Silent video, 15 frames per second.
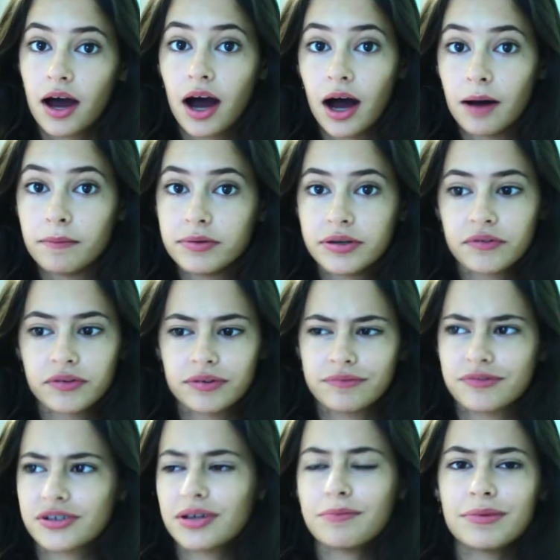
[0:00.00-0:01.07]
um,
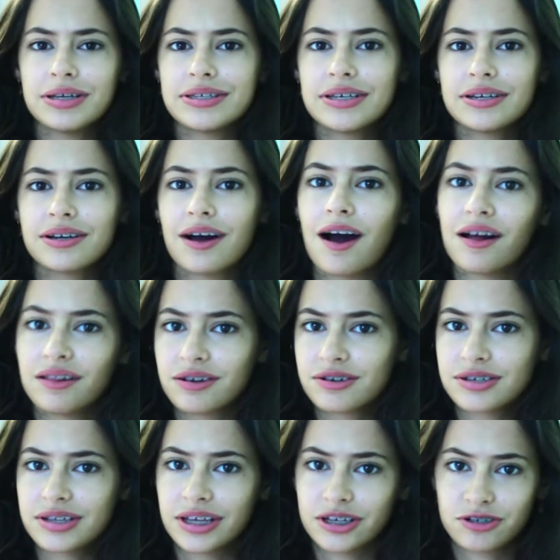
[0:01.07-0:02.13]
different, for some reason,
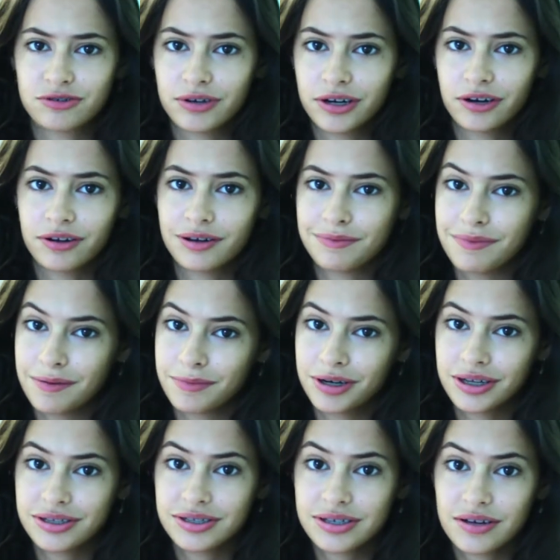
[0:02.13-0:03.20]
colors like trigger your memory
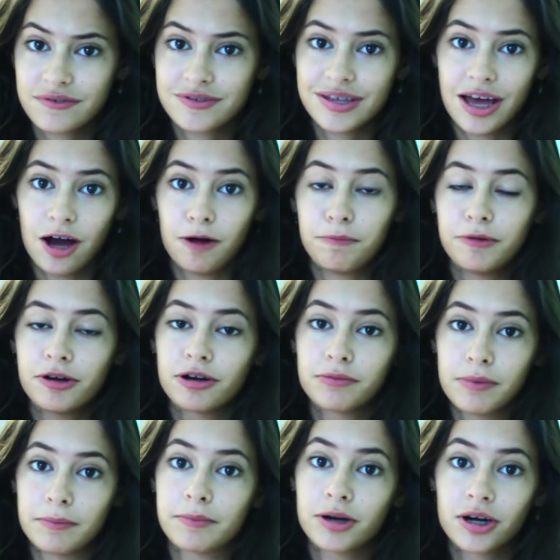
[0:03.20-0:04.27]
and stuff, so they help you to
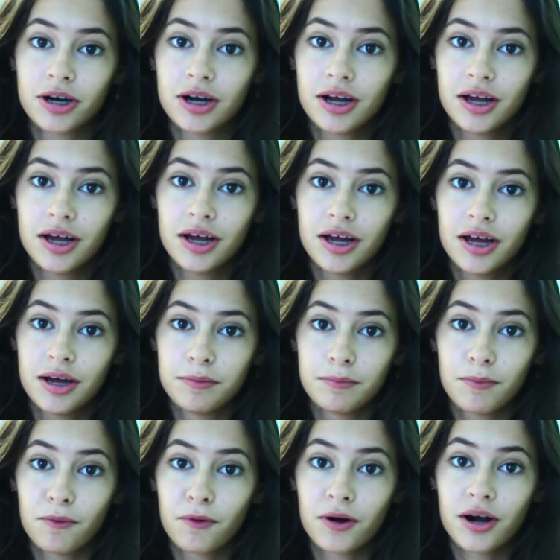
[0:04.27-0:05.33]
remember
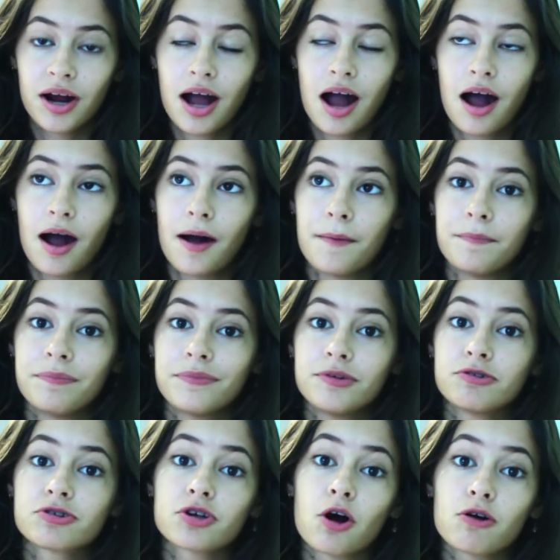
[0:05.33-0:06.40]
more. Um,
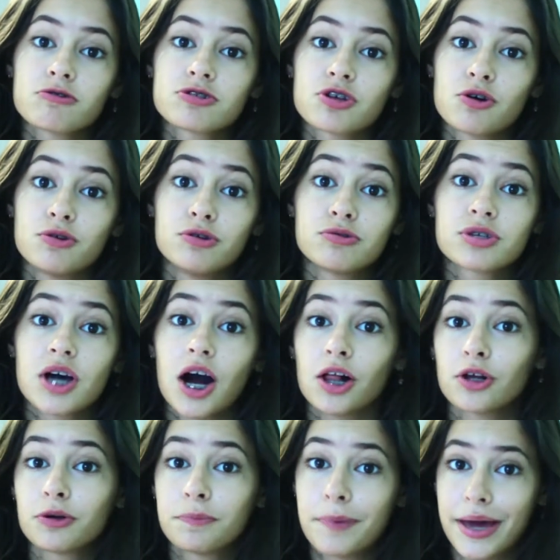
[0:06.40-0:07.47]
you should also use
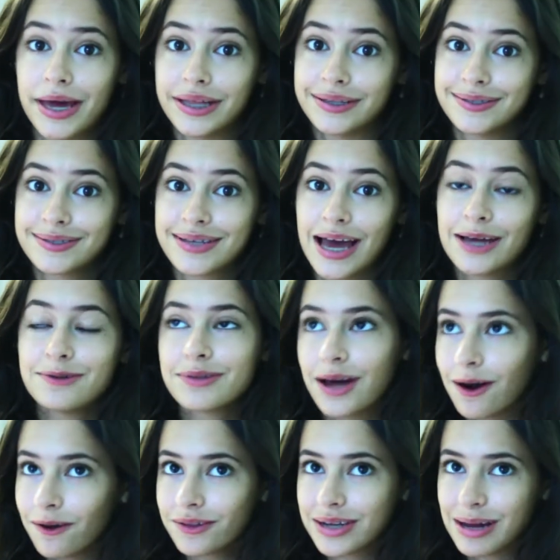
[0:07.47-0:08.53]
colored pens. I do
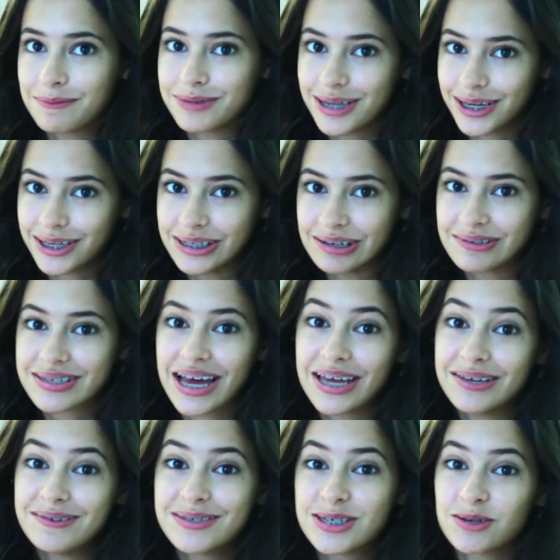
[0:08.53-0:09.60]
that all the time when taking notes. I
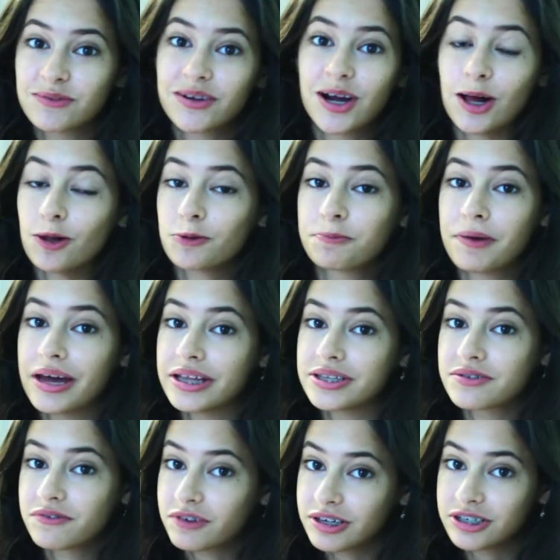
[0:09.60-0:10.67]
use different colored
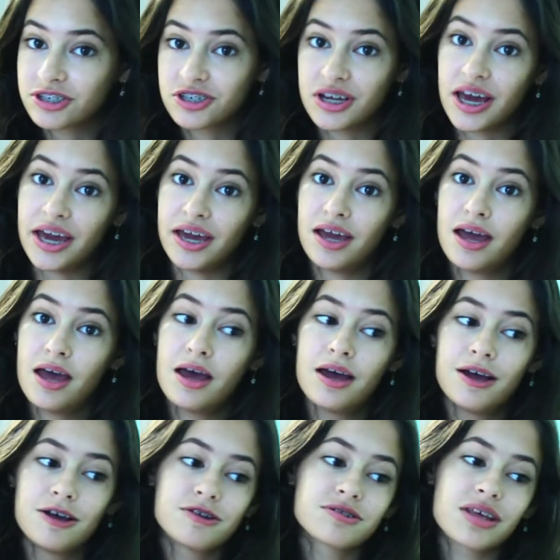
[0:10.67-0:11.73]
pens for each day.
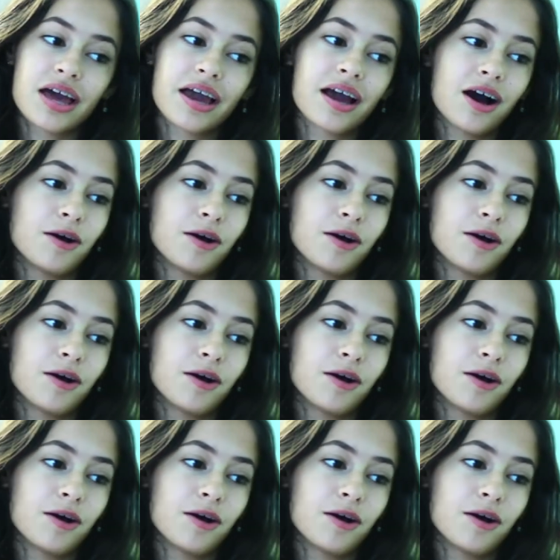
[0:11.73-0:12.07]
It's like